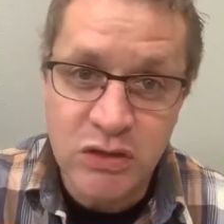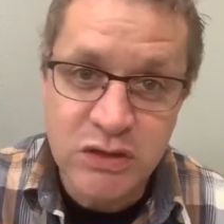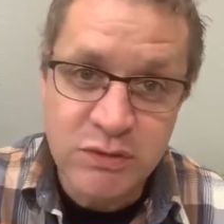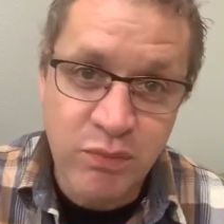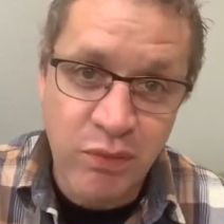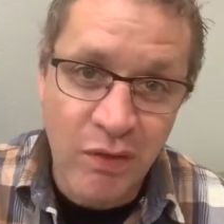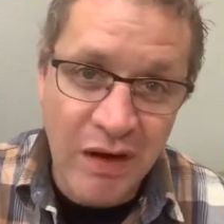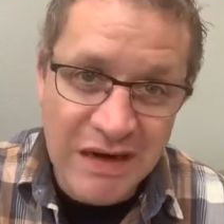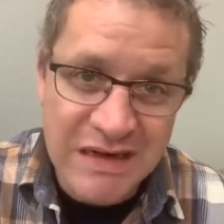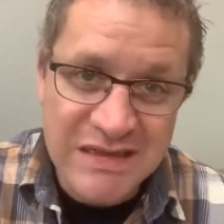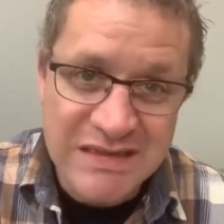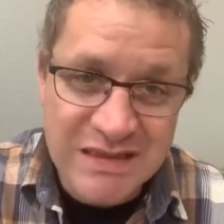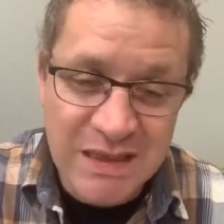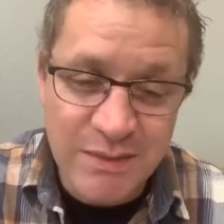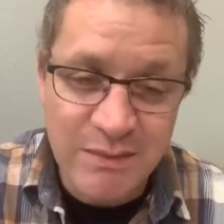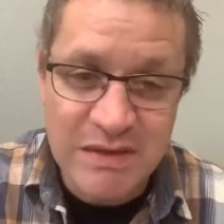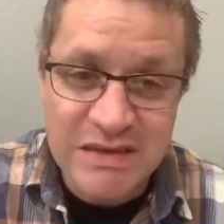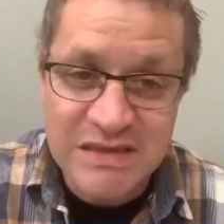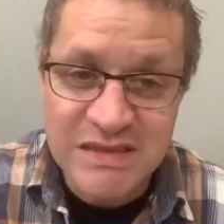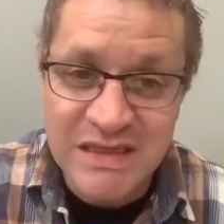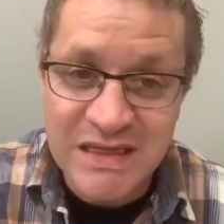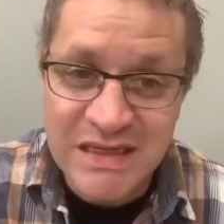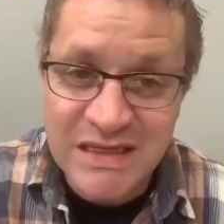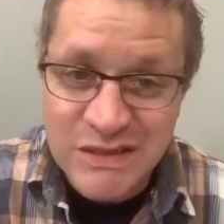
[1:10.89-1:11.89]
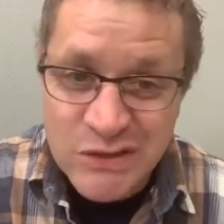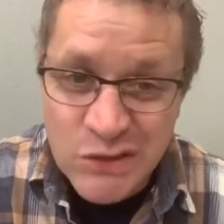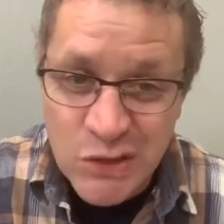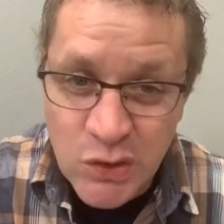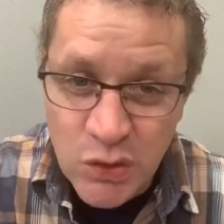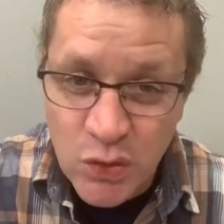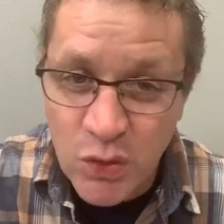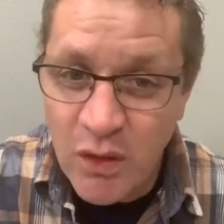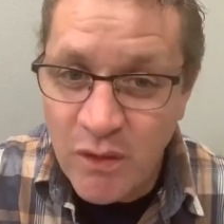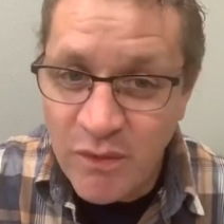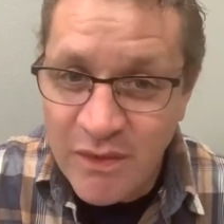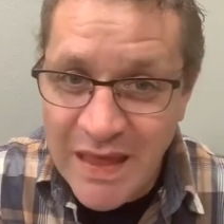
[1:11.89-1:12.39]
proximity
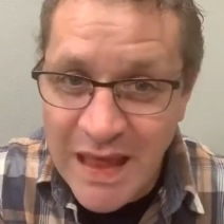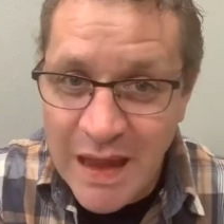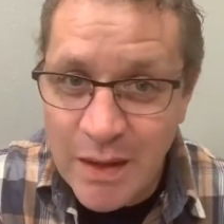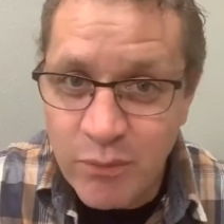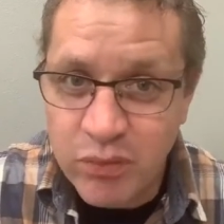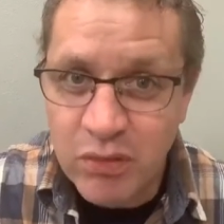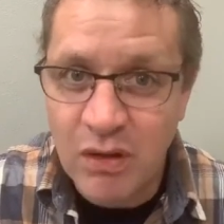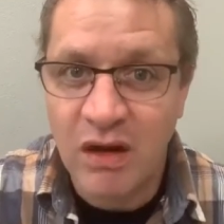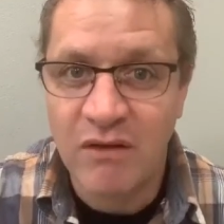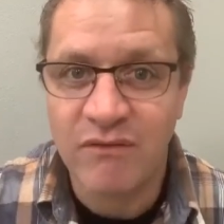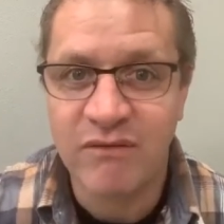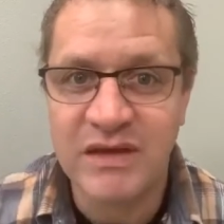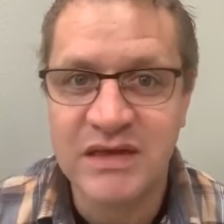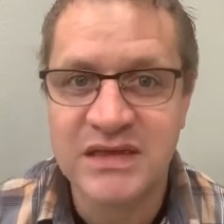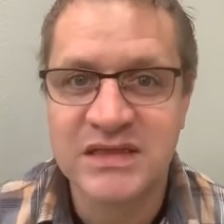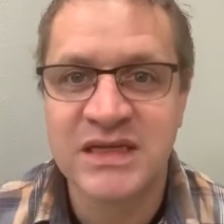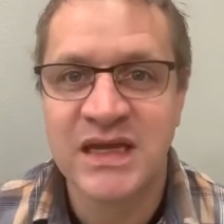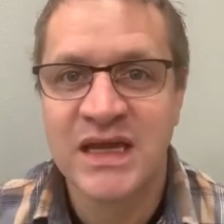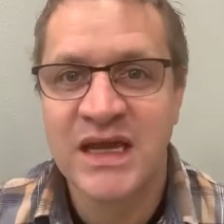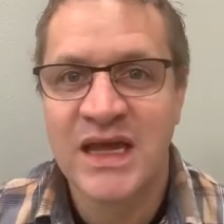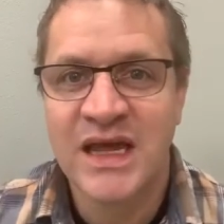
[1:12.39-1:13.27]
to that prophet,